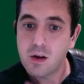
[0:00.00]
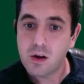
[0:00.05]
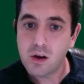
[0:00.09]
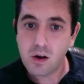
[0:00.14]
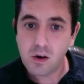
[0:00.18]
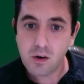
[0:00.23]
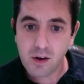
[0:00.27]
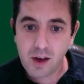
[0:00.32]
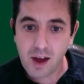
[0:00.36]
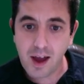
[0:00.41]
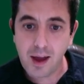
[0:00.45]

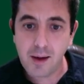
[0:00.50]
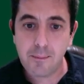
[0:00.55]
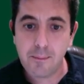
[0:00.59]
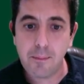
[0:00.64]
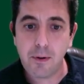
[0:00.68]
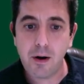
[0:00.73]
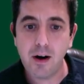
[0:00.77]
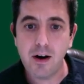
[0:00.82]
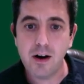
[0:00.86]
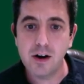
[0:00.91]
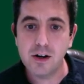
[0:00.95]
Okay,
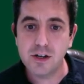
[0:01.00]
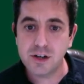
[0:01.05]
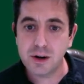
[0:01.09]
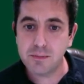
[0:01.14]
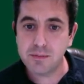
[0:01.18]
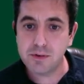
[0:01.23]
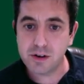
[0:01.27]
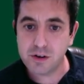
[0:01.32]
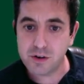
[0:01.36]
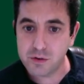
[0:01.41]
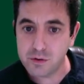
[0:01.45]
partner jumped
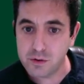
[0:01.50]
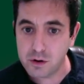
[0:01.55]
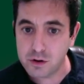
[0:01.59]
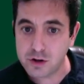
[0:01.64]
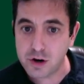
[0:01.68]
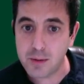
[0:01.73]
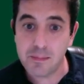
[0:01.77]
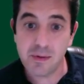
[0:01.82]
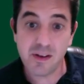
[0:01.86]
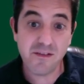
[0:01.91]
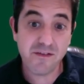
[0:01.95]
to 2 no
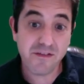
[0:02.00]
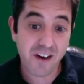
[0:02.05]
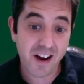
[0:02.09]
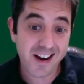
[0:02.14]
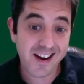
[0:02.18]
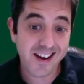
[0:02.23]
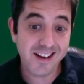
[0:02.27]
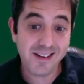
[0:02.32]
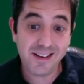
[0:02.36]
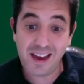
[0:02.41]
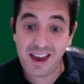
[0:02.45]
trump,
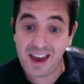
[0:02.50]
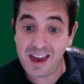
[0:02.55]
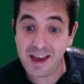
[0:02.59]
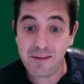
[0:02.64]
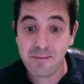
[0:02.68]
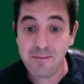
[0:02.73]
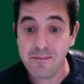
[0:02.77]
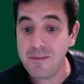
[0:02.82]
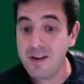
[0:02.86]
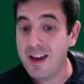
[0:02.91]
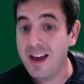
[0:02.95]
inviting
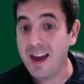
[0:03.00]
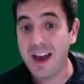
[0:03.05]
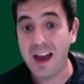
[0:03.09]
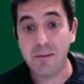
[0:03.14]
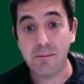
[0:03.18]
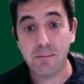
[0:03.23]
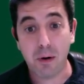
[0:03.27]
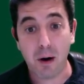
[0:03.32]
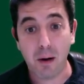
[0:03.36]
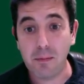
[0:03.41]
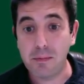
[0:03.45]
game,
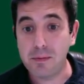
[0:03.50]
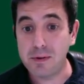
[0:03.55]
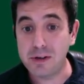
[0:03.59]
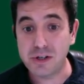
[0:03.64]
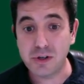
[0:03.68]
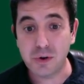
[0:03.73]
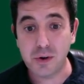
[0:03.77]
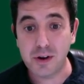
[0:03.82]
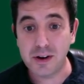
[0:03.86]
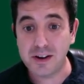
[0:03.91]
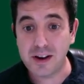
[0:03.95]
and probably
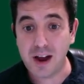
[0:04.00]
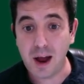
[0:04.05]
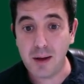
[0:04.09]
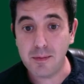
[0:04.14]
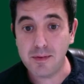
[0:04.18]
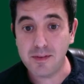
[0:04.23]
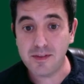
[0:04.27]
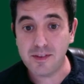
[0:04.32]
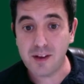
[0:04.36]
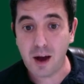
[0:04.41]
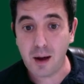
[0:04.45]
showing a
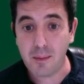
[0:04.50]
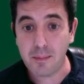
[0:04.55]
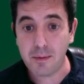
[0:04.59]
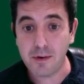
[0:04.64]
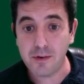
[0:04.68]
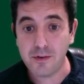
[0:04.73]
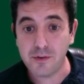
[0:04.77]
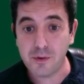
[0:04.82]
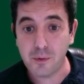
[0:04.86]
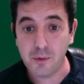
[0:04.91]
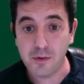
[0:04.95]
diamond stopper.
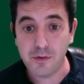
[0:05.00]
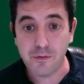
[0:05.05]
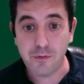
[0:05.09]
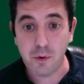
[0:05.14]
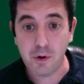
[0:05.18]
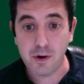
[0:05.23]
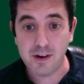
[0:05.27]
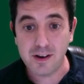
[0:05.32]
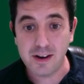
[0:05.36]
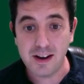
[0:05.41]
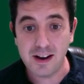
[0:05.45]
So with
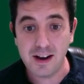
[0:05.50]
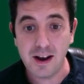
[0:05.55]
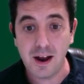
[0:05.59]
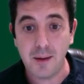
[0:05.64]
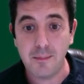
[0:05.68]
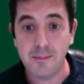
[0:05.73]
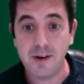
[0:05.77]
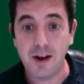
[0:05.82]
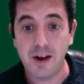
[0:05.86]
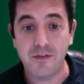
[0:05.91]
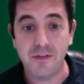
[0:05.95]
14,
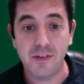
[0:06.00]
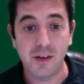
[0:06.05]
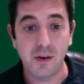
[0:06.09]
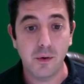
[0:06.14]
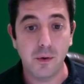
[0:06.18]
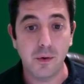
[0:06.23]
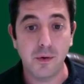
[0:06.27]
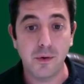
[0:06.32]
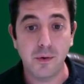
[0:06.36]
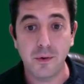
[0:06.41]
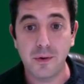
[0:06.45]
I'm definitely
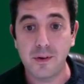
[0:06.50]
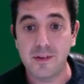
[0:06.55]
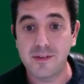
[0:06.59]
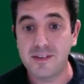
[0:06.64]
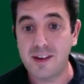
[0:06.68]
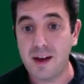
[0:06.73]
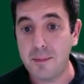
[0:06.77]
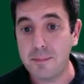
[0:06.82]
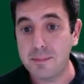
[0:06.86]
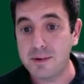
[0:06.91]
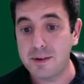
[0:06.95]
going to
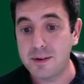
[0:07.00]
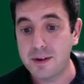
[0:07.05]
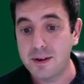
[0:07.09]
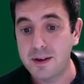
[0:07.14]
accept.